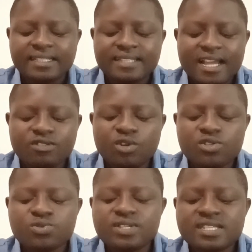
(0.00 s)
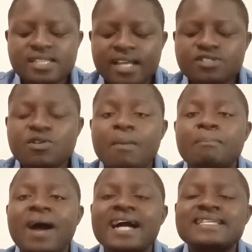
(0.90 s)
Take note to insert your
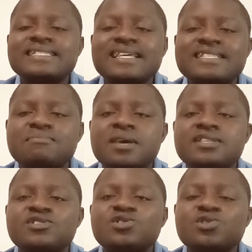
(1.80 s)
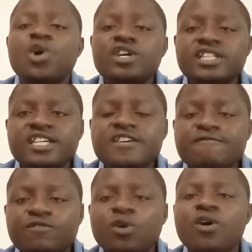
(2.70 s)
bank statement showing the
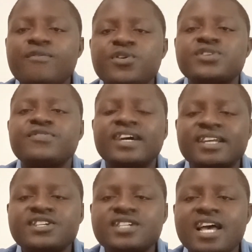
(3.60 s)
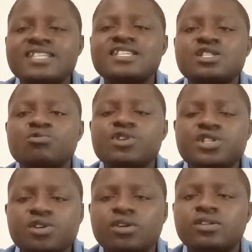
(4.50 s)
inflow of your financial
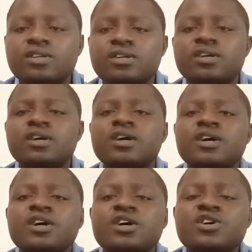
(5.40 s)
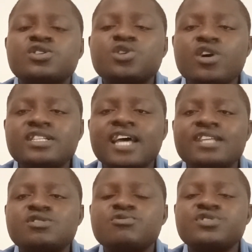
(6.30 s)
situation, showing
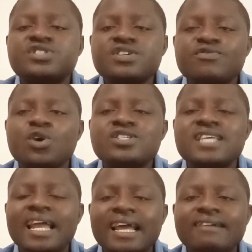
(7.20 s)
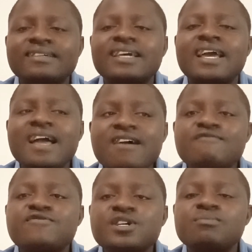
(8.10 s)
that you receive your salary
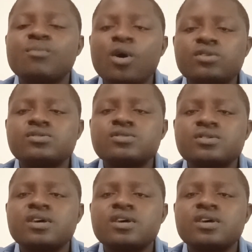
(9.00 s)
every month,